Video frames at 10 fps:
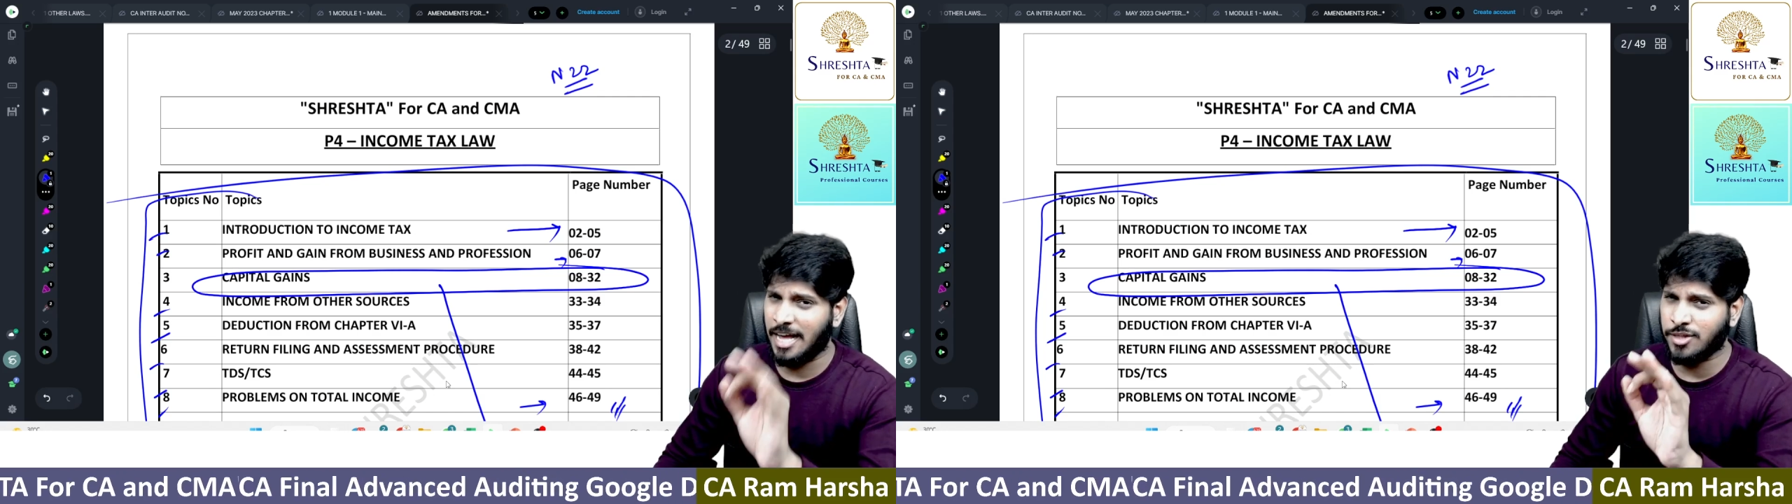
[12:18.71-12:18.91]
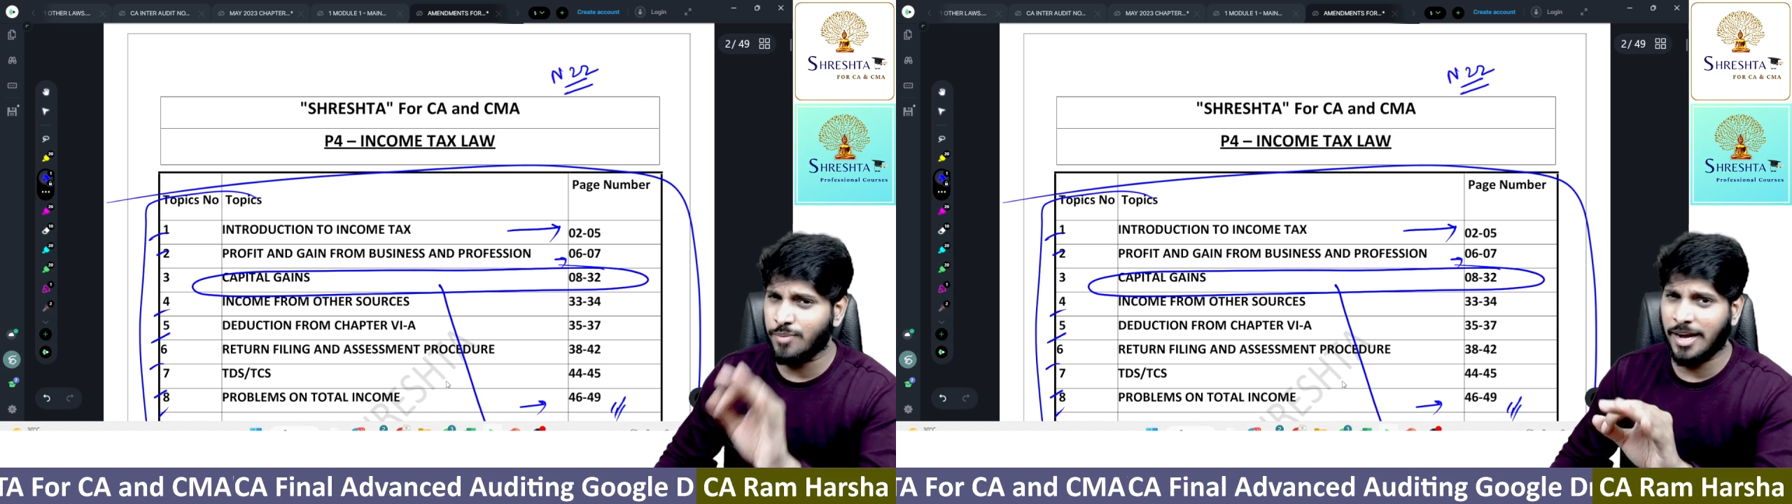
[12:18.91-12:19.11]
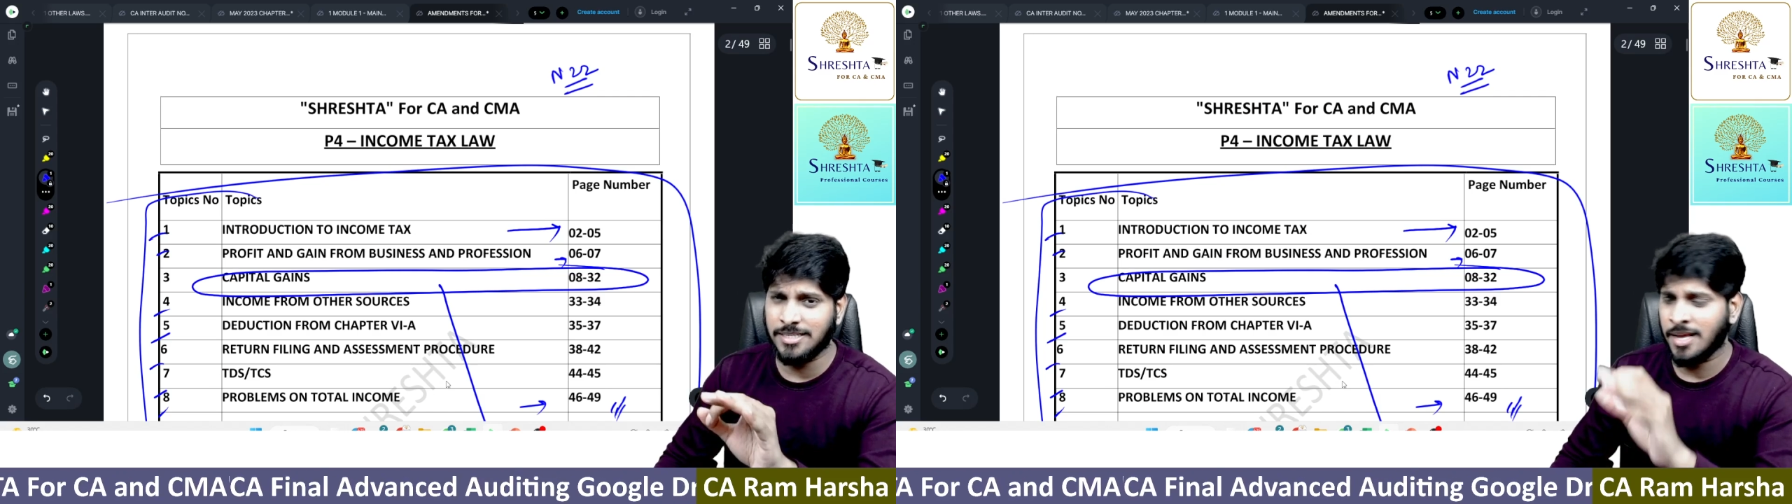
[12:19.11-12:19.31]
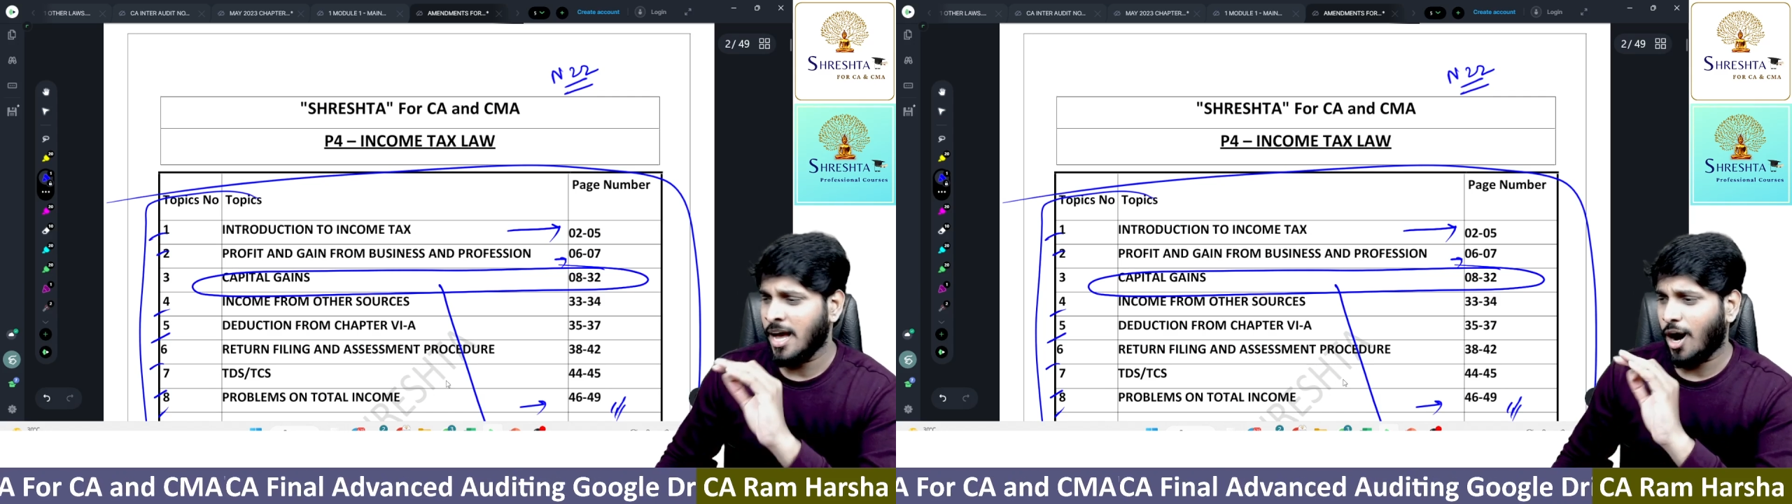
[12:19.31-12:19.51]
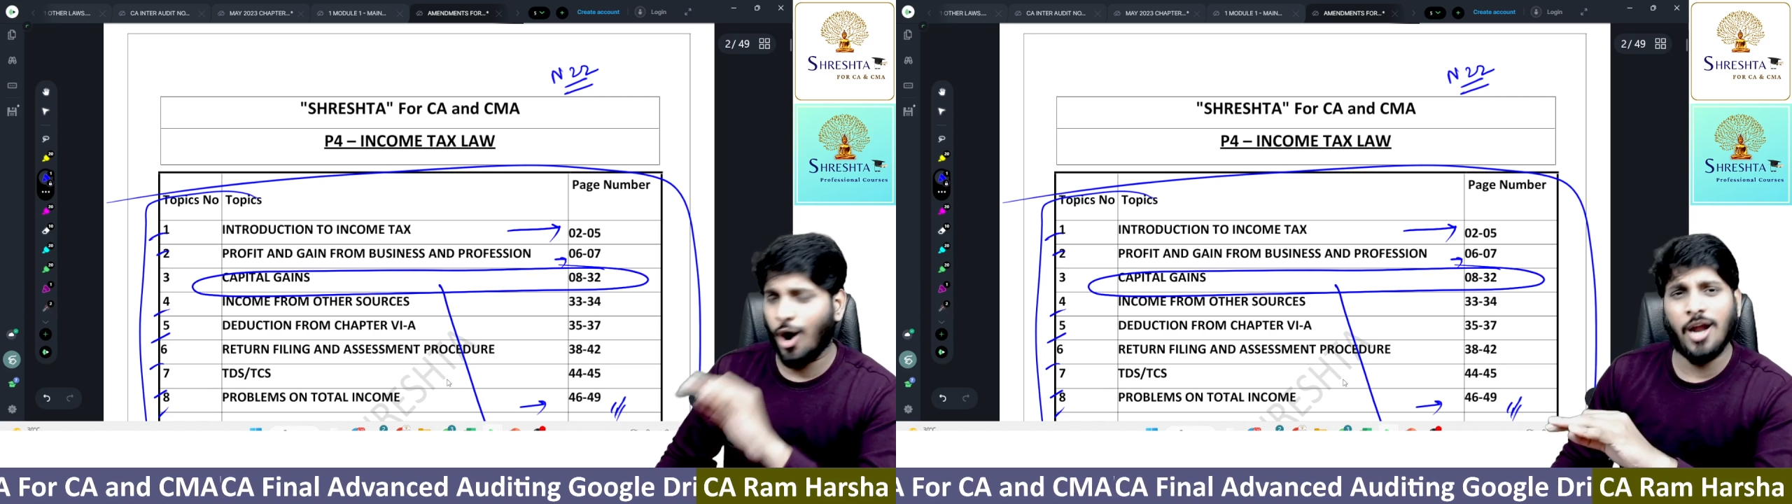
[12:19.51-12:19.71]
Otherwise,
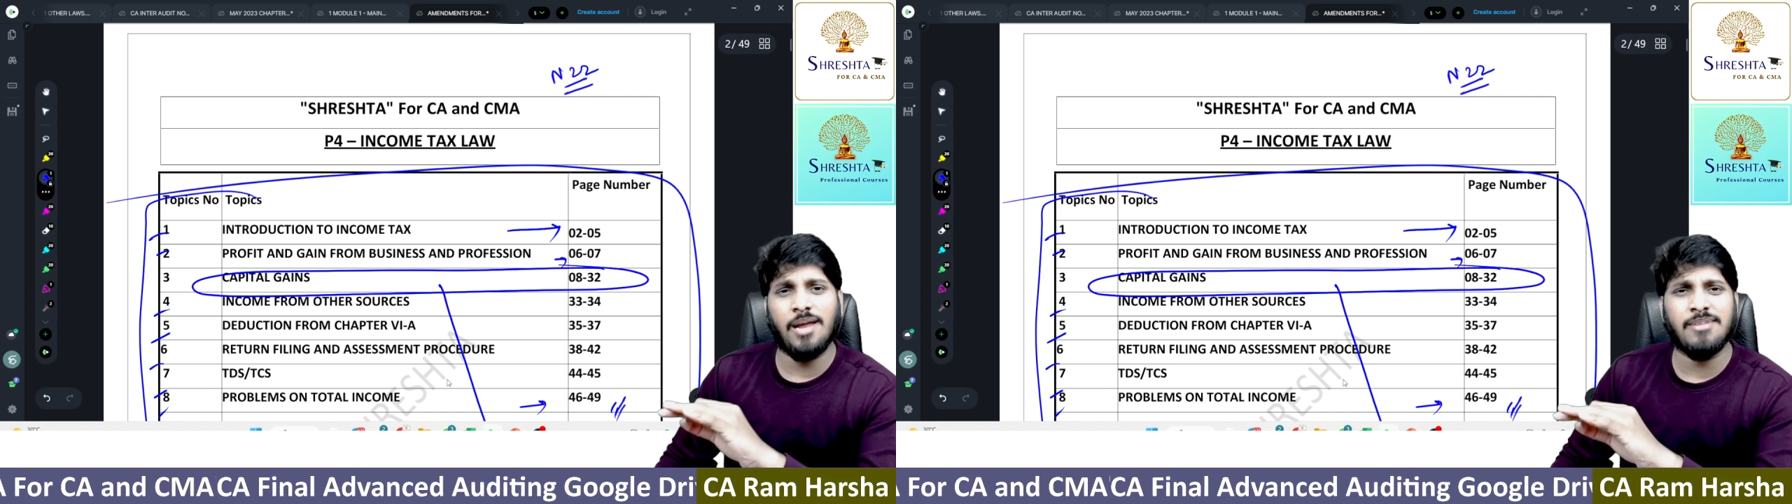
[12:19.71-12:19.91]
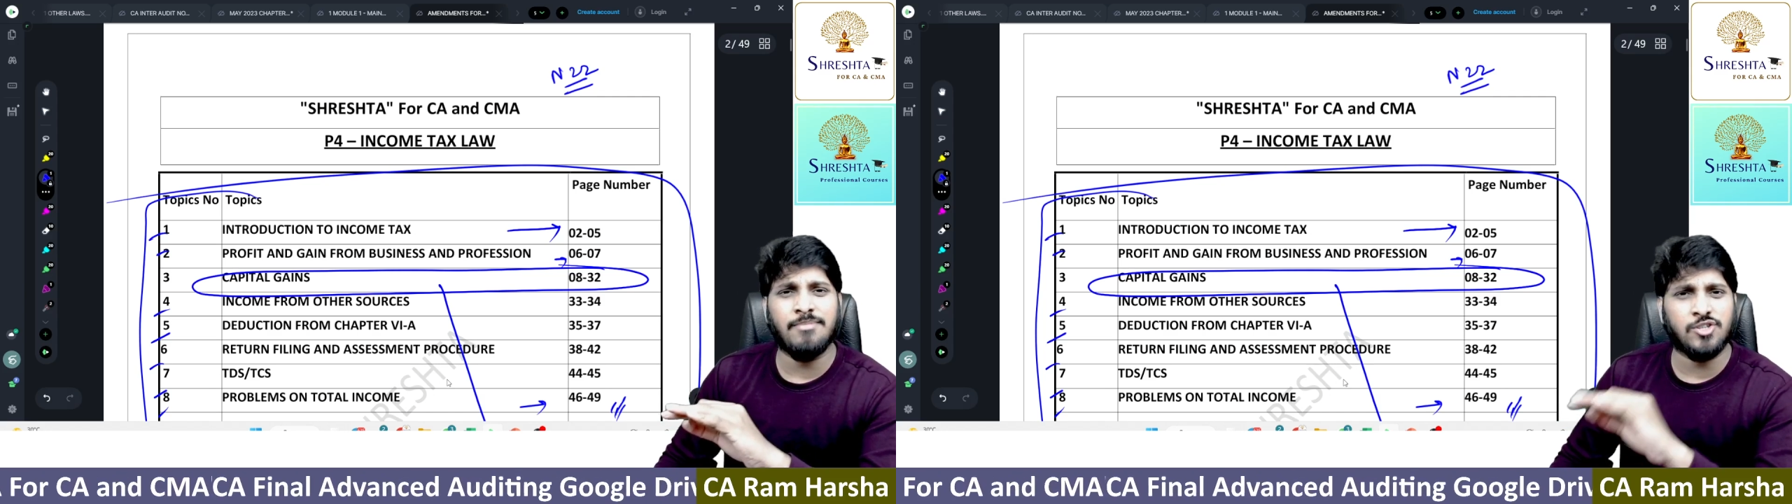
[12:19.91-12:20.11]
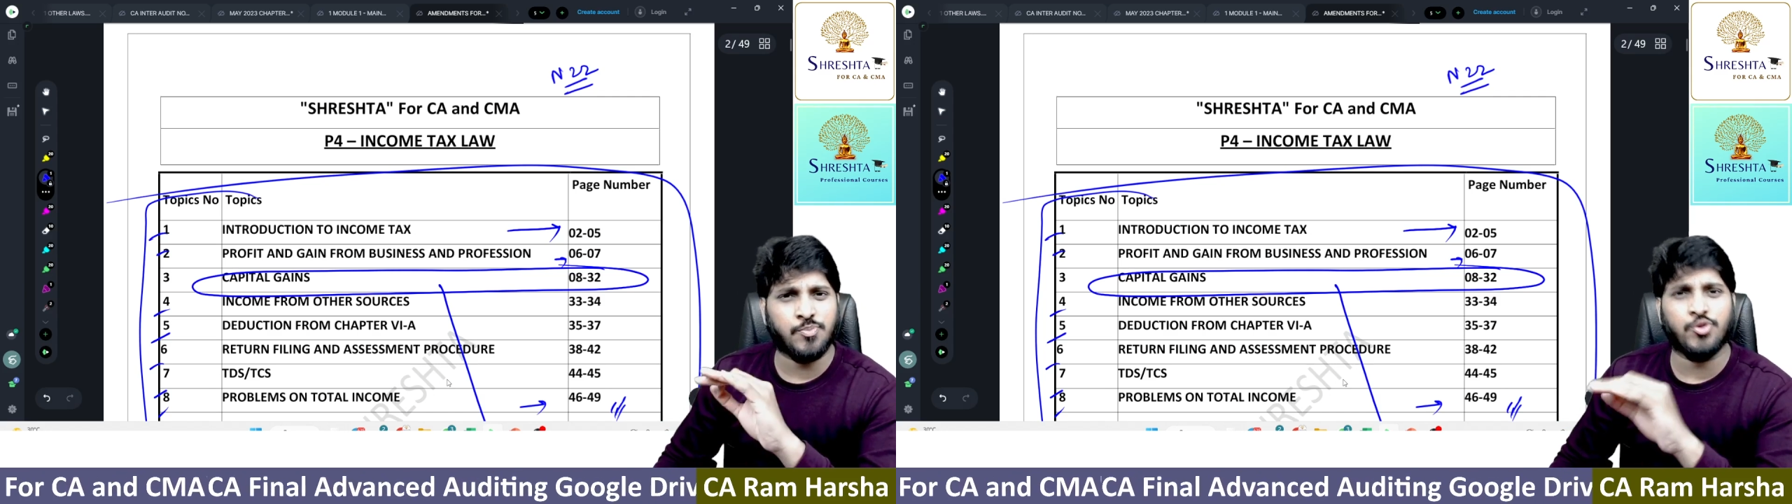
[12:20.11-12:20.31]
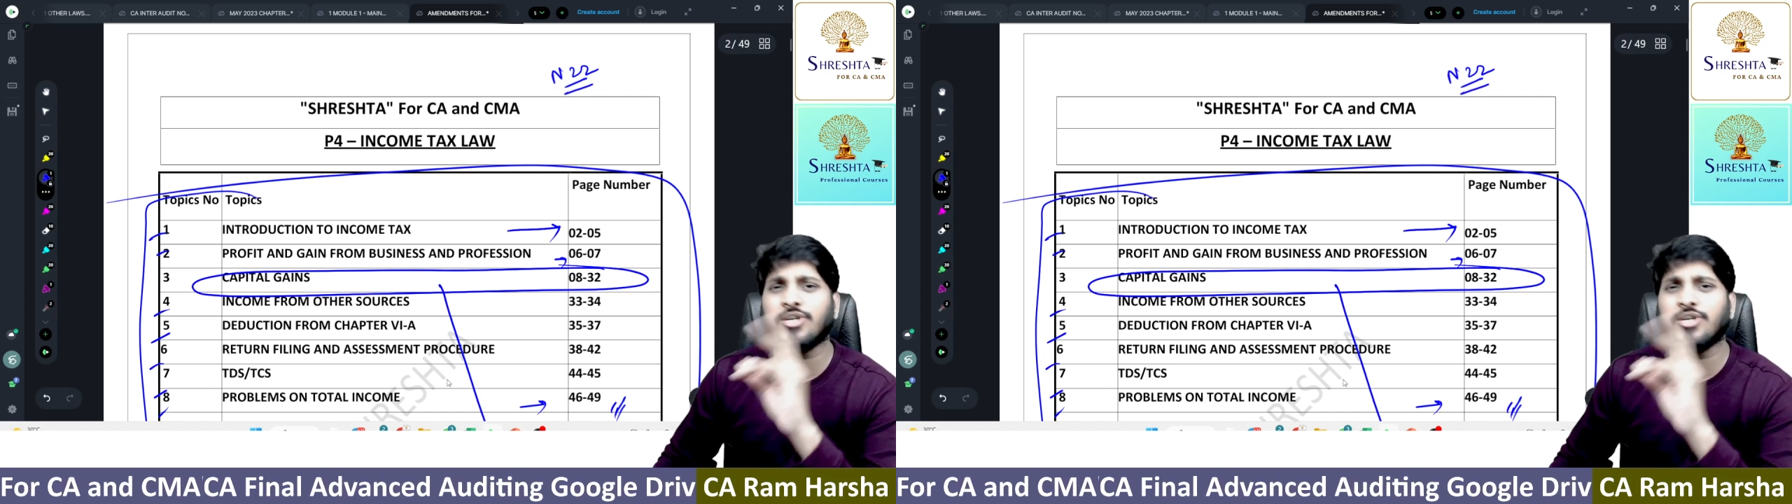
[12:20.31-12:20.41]
all amendments put